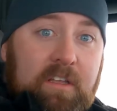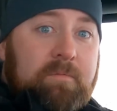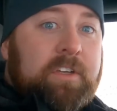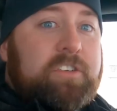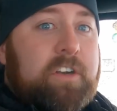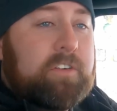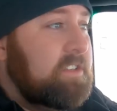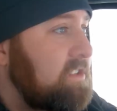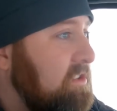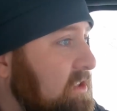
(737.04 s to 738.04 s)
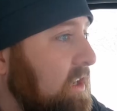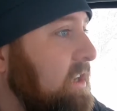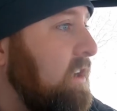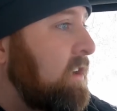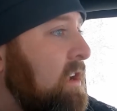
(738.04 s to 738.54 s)
Make sure I don't get stuck
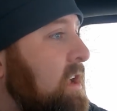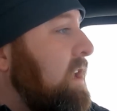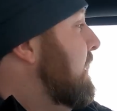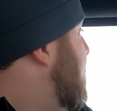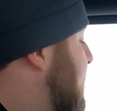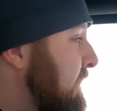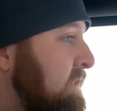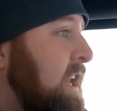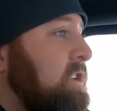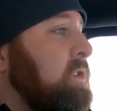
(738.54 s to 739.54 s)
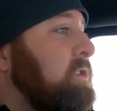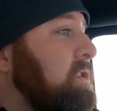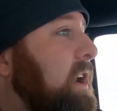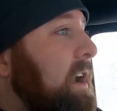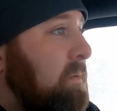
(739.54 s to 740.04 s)
here. Yeah, he's not doing
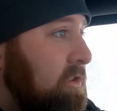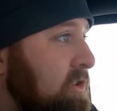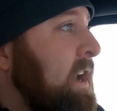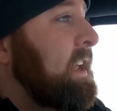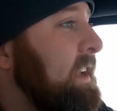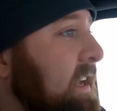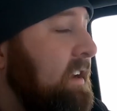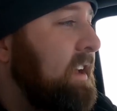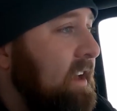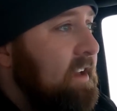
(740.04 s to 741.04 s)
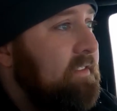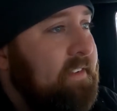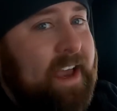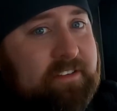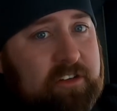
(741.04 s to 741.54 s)
too hot. We're trying to get a
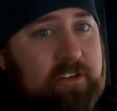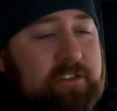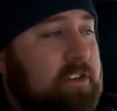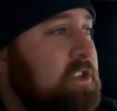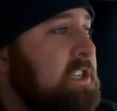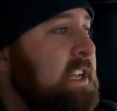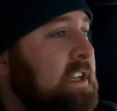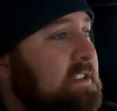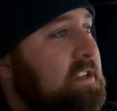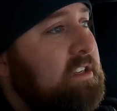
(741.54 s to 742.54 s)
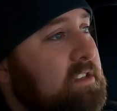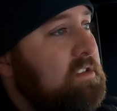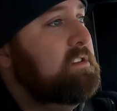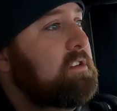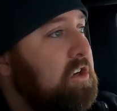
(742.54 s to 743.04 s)
vascular surgeon in because he's
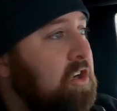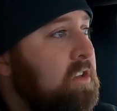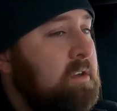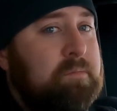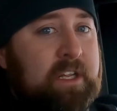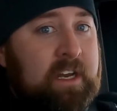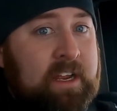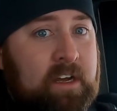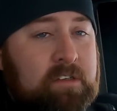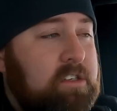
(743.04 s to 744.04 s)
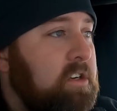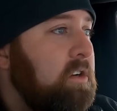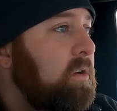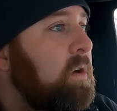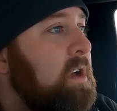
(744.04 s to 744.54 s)
currently bleeding out.
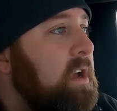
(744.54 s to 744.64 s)
So,